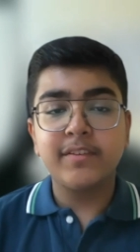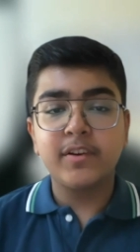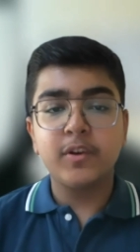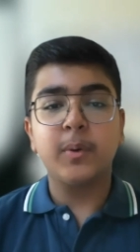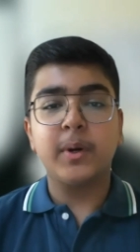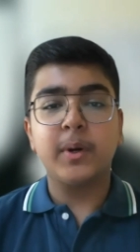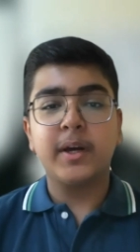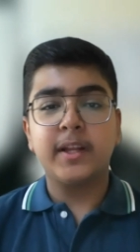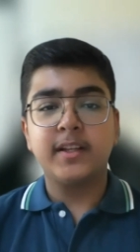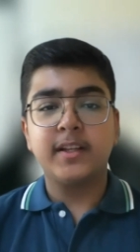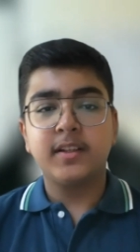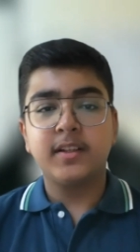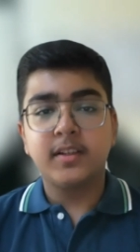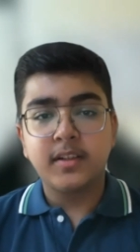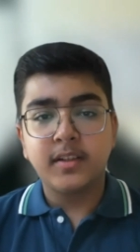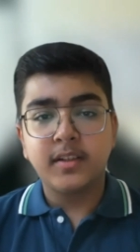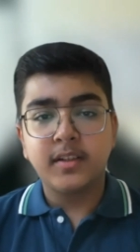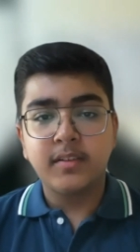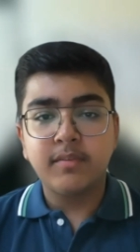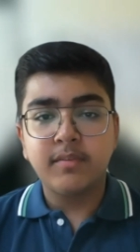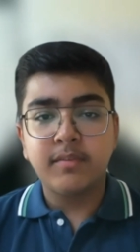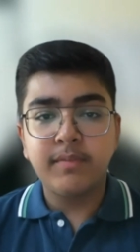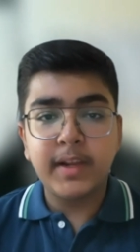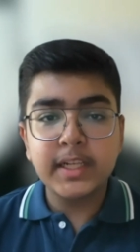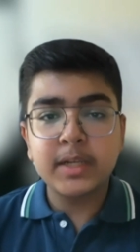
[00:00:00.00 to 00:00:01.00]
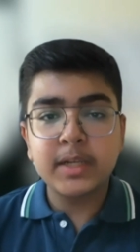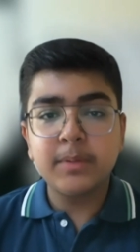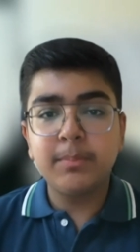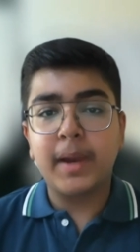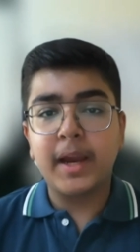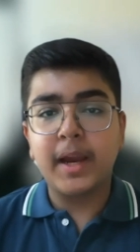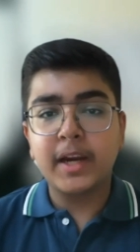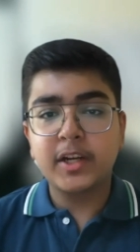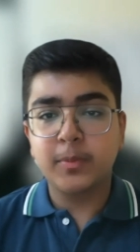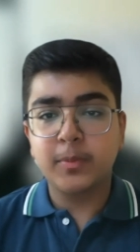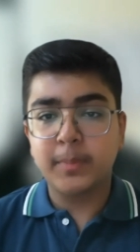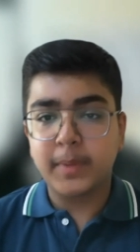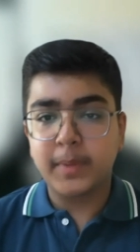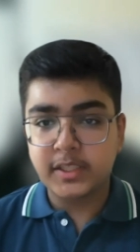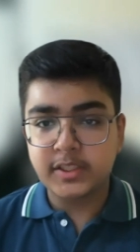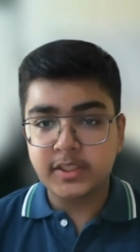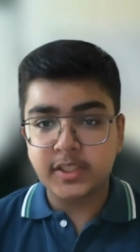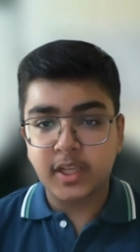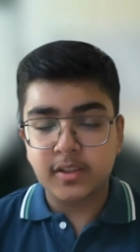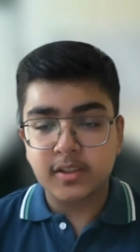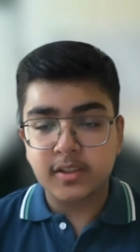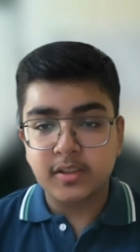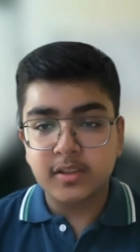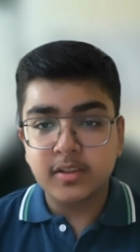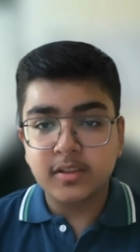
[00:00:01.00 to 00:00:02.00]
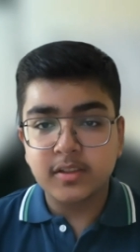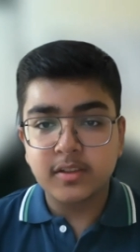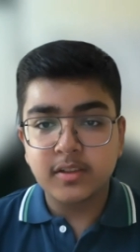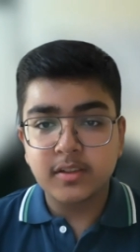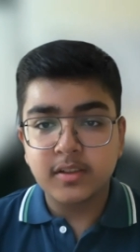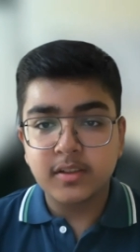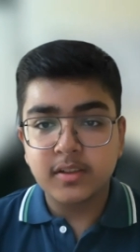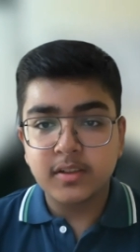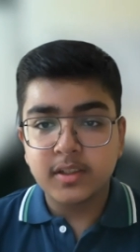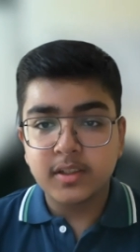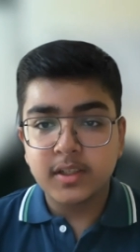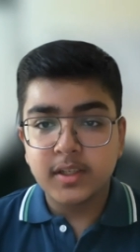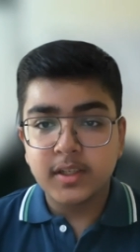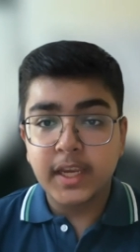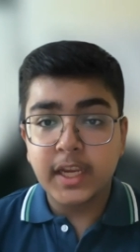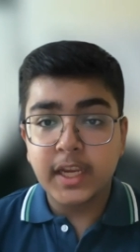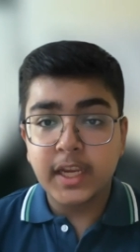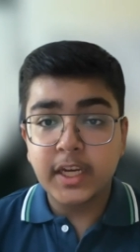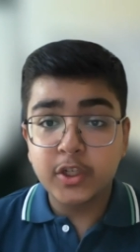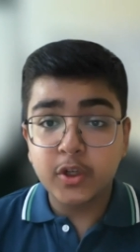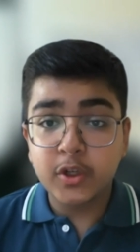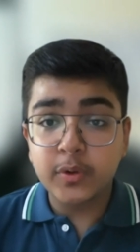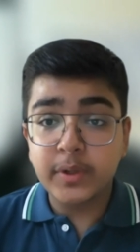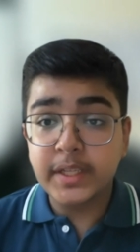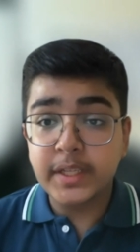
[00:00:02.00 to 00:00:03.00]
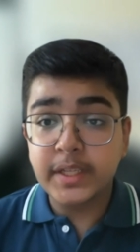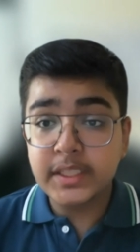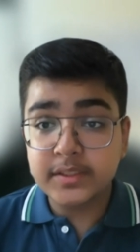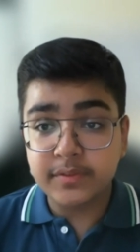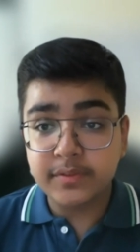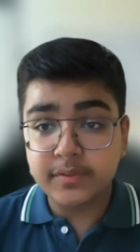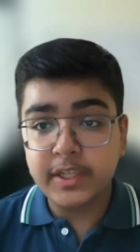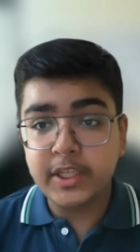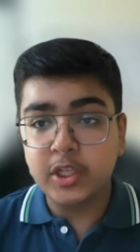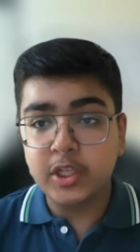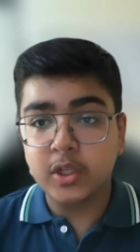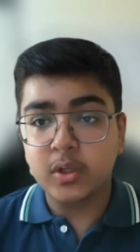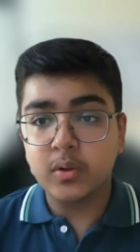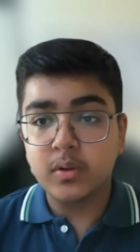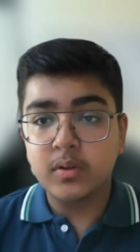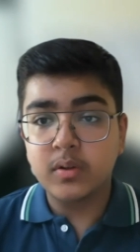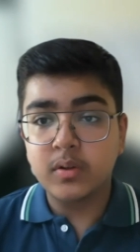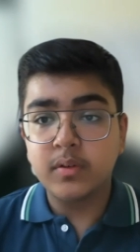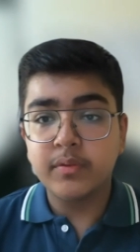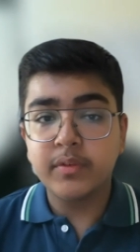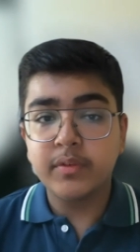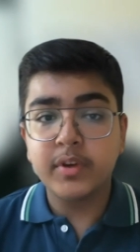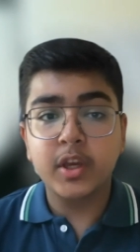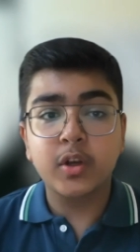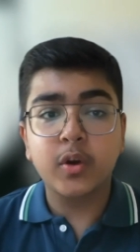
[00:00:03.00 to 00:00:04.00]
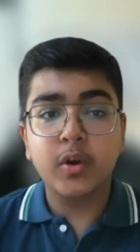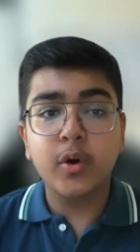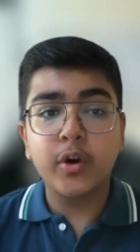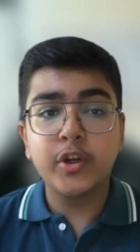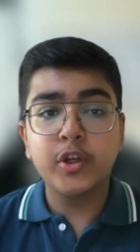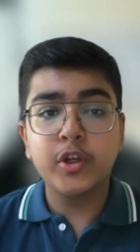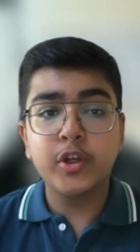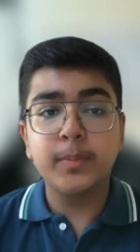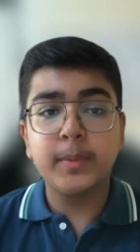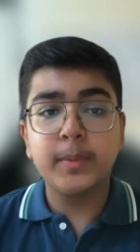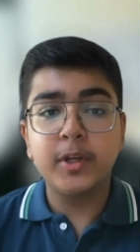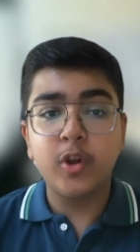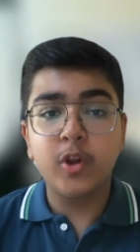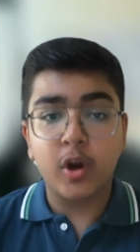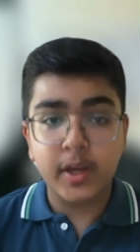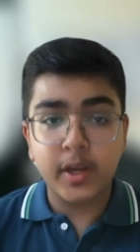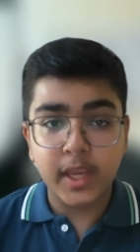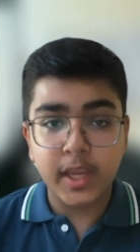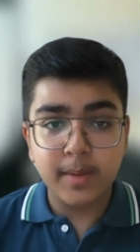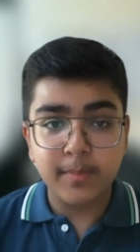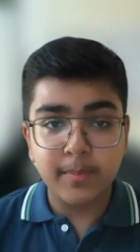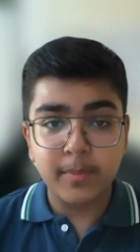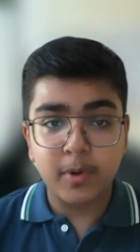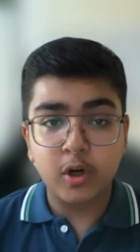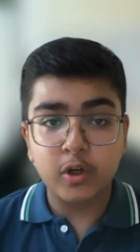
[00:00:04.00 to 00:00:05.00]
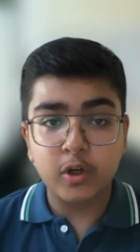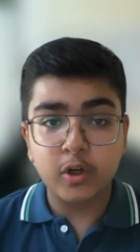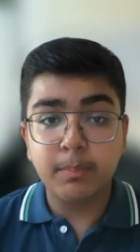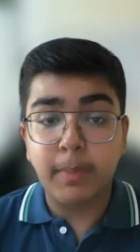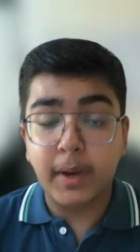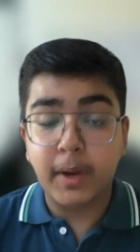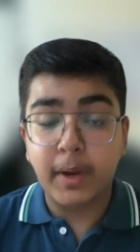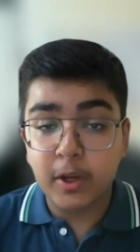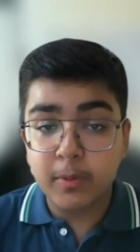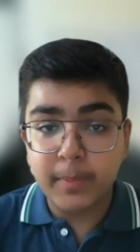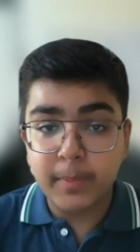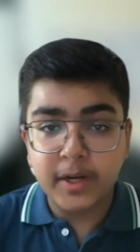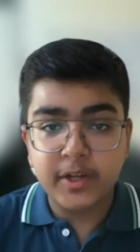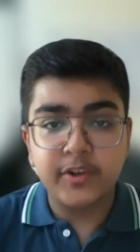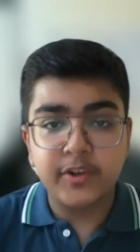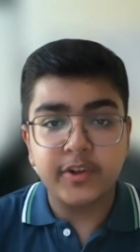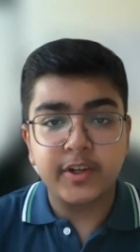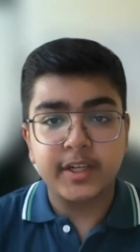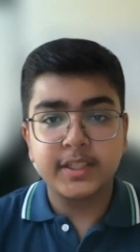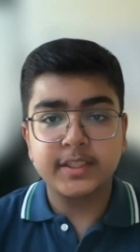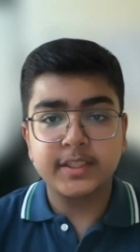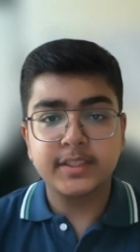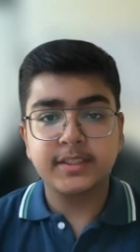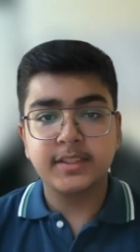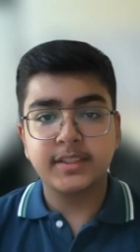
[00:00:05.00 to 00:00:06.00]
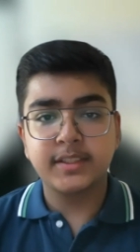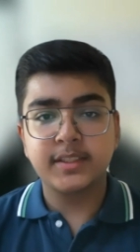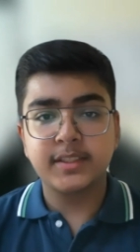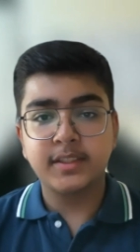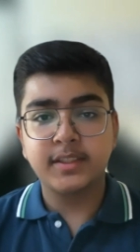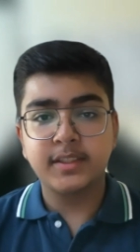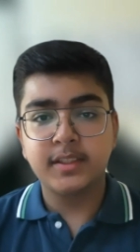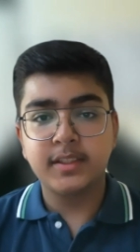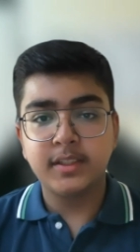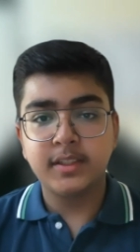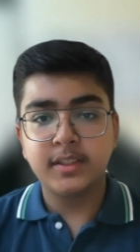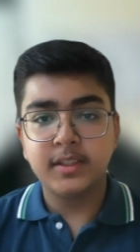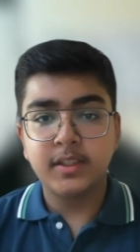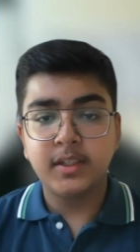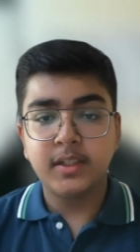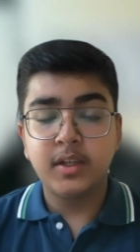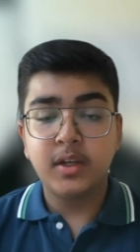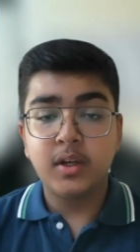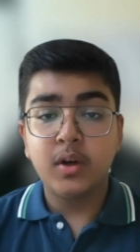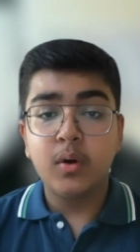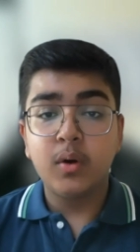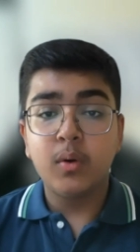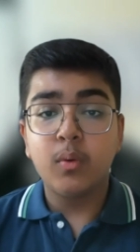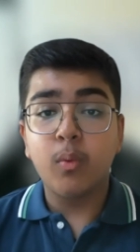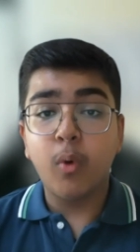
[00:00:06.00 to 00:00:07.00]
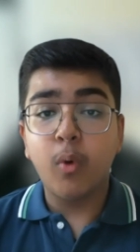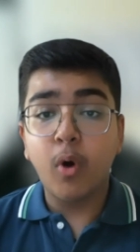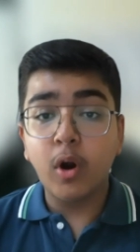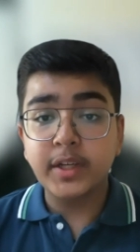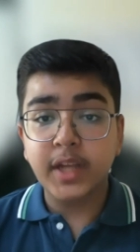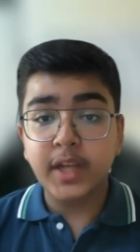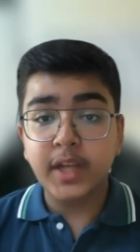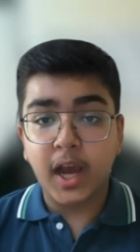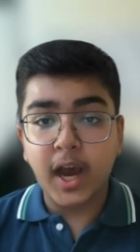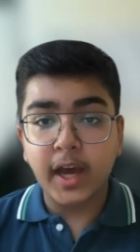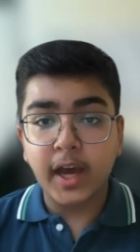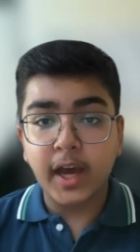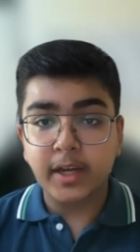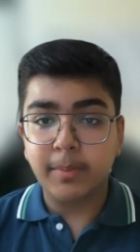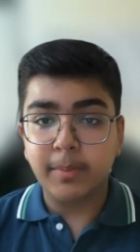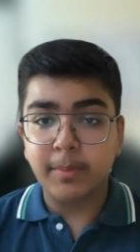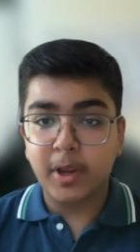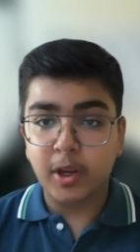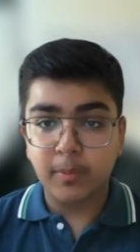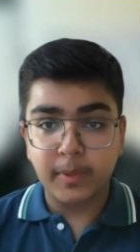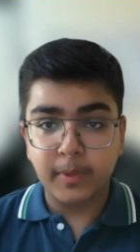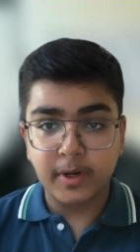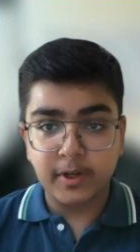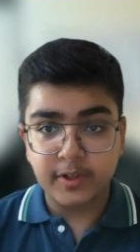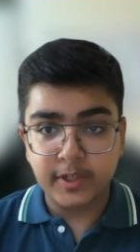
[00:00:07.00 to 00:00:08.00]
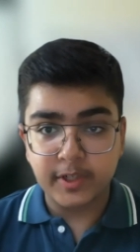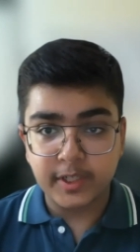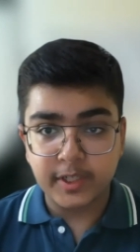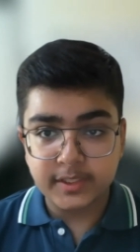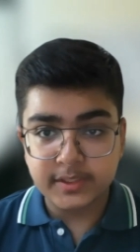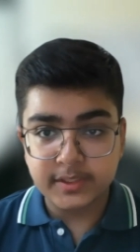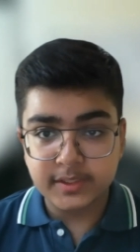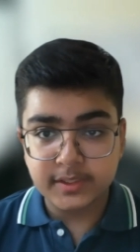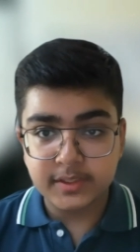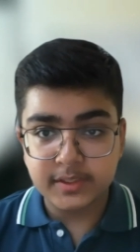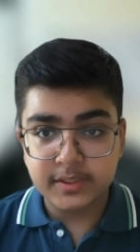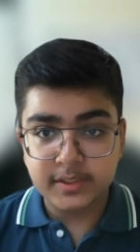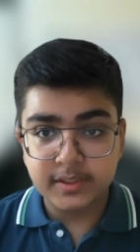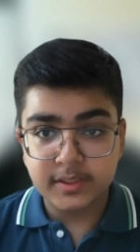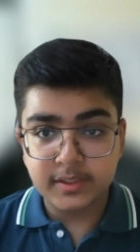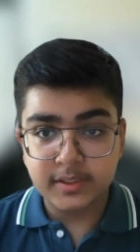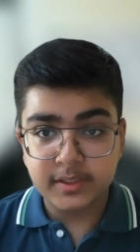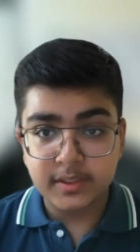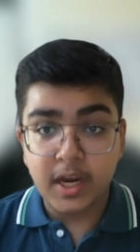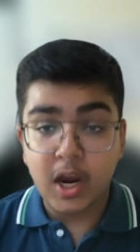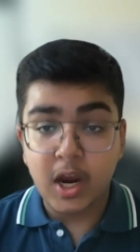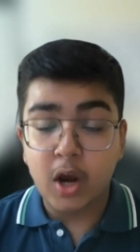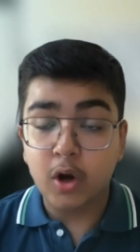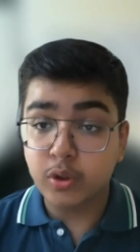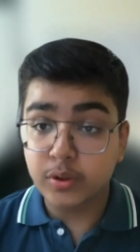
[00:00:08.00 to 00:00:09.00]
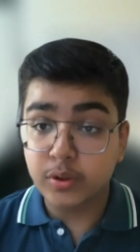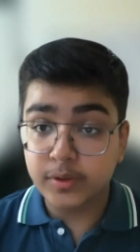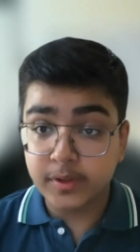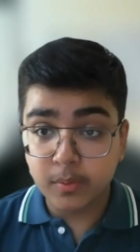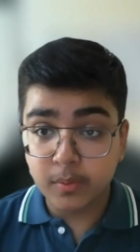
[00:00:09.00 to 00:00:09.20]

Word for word: everyone, welcome back to my channel. In today's video, we are going to be talking about biometrics. What are biometrics? How do